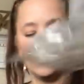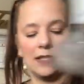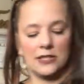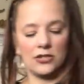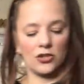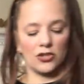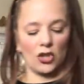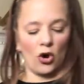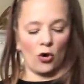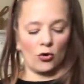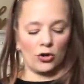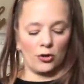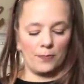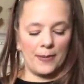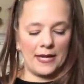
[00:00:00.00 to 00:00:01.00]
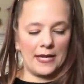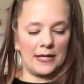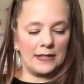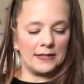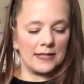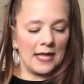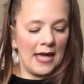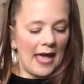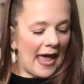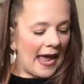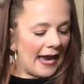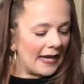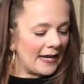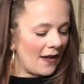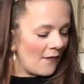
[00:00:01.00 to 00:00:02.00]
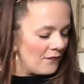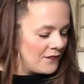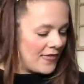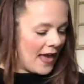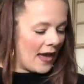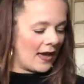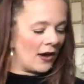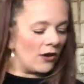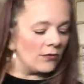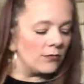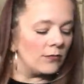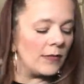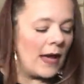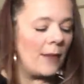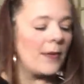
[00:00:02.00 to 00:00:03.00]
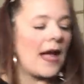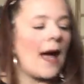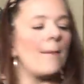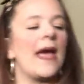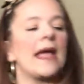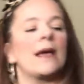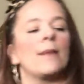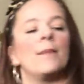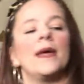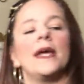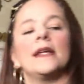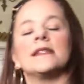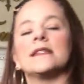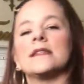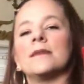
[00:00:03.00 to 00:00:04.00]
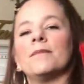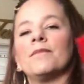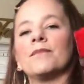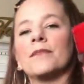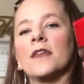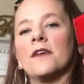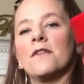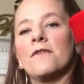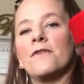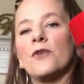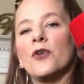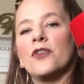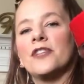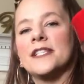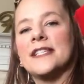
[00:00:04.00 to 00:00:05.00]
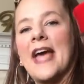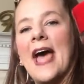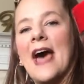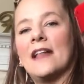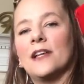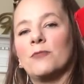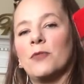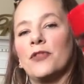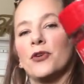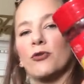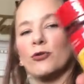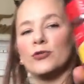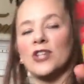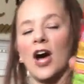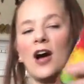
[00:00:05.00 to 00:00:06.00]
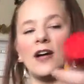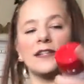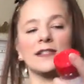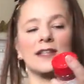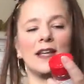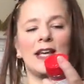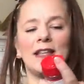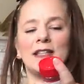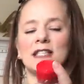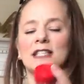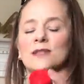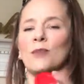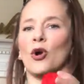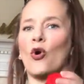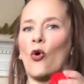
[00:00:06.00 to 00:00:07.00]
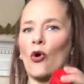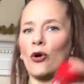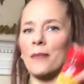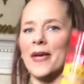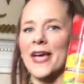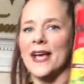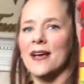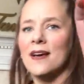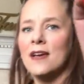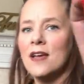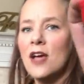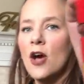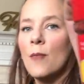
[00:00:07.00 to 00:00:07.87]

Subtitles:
These are to hold her beads. And and we got bacon bits for the salad with the croutons. And this is McCormick.